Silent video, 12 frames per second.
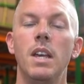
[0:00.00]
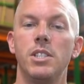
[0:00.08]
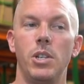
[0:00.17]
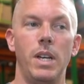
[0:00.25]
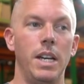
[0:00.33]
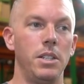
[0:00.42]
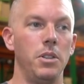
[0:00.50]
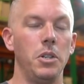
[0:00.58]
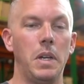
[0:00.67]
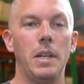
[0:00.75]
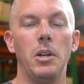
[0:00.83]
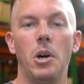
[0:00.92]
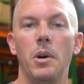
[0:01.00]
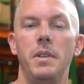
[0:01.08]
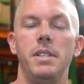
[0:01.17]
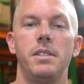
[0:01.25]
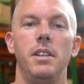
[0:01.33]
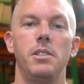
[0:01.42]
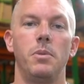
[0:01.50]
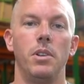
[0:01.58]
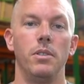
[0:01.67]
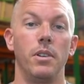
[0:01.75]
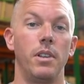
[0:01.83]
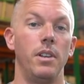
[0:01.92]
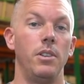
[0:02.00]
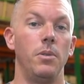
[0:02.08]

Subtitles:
So you have to look into all these things when you're looking at